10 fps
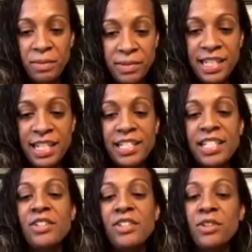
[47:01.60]
to
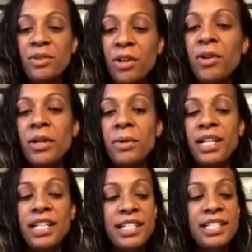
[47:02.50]
continue to grow, and I want to
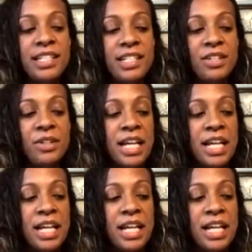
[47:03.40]
continue,